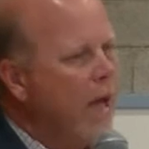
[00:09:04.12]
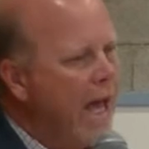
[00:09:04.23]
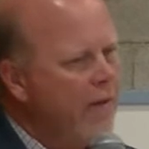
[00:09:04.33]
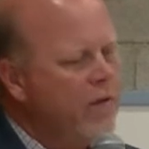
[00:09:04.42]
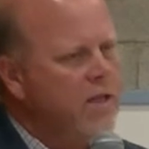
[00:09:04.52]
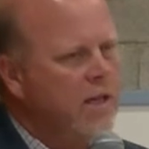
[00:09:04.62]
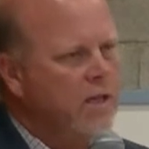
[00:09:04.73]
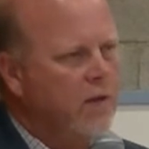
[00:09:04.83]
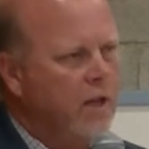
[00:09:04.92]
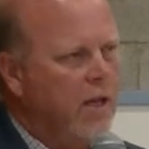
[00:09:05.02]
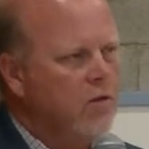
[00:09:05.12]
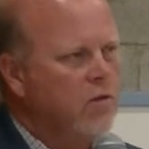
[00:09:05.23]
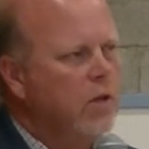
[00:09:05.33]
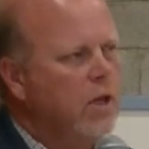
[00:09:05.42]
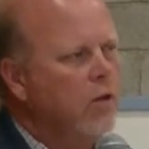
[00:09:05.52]
we have
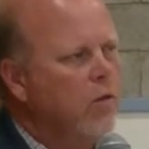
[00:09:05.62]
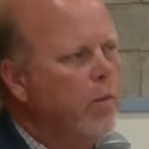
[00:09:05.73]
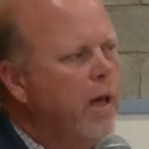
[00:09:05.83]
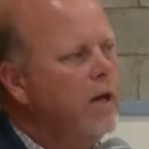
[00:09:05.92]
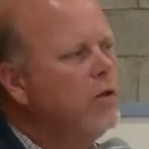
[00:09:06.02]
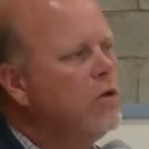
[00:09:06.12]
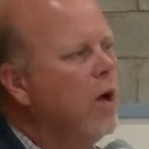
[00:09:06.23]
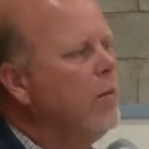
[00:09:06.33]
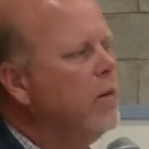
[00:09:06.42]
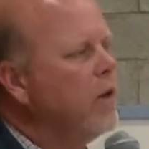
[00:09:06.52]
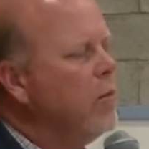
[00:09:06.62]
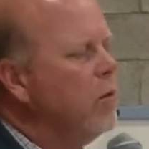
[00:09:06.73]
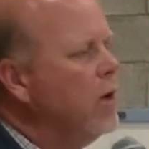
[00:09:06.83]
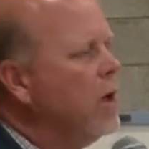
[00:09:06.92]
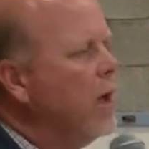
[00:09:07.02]
intensification, we need to do a better job of
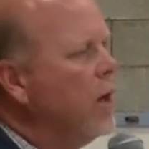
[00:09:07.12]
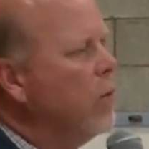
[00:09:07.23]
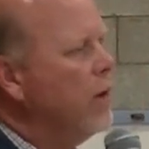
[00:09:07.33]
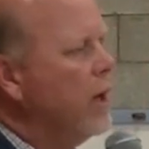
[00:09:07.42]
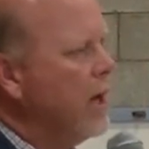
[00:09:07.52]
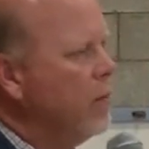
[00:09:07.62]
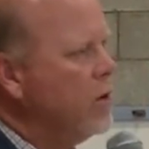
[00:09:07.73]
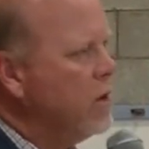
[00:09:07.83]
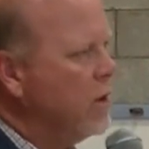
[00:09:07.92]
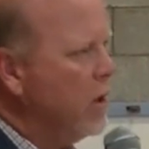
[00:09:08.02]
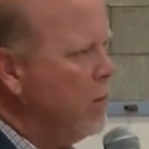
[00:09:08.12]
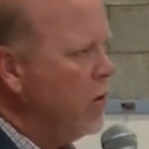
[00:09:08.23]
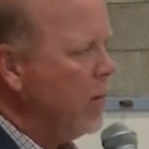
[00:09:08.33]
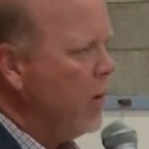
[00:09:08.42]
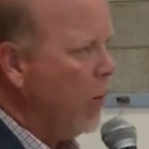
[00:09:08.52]
communicating with our neighbors and our
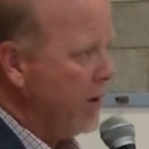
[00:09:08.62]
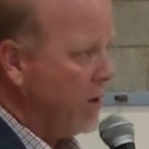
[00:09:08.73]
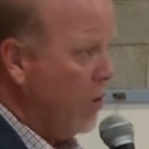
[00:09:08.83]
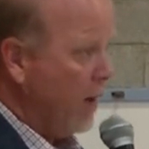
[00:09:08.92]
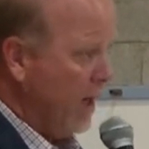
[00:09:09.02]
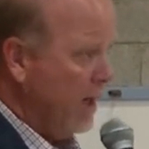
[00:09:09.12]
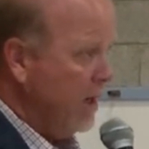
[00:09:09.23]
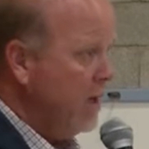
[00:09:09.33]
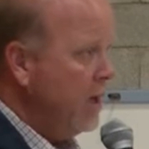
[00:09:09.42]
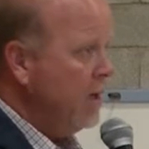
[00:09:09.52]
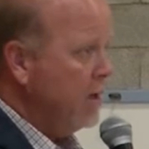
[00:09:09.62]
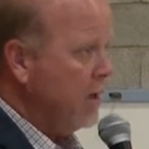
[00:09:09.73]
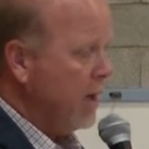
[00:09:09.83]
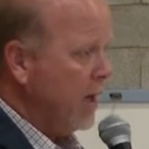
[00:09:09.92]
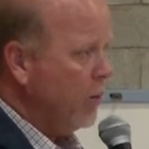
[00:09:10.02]
community about what's going in
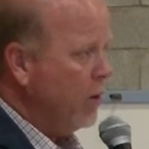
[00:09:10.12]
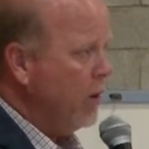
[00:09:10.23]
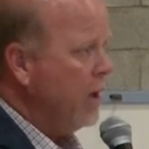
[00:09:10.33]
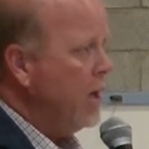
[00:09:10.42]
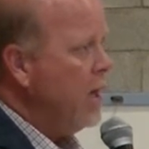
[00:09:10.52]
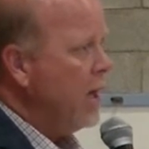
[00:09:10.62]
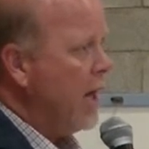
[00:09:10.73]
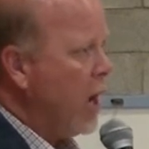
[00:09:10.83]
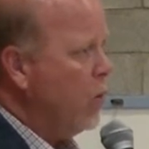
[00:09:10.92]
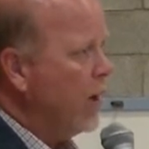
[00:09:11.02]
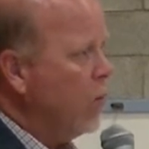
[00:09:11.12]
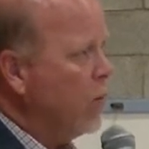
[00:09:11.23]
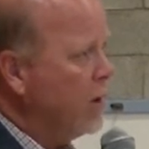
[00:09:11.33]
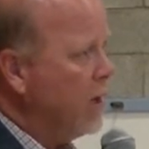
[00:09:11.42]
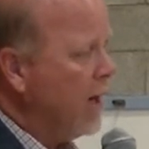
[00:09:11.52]
to the neighborhood and how we can
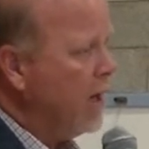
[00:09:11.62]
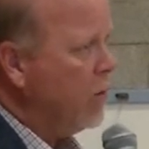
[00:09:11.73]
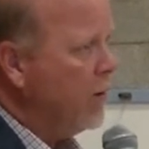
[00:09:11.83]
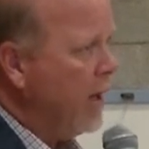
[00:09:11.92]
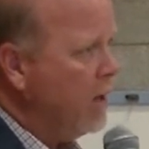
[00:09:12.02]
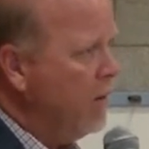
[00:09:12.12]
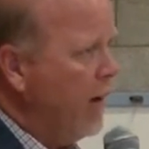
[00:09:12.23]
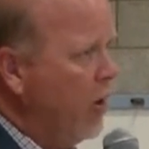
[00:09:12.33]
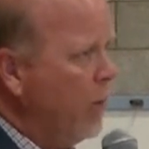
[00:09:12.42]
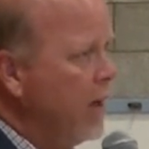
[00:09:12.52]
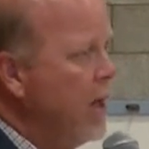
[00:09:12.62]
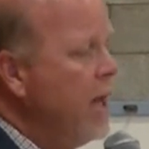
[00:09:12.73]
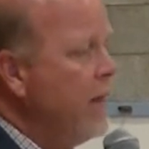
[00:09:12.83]
work together with that development.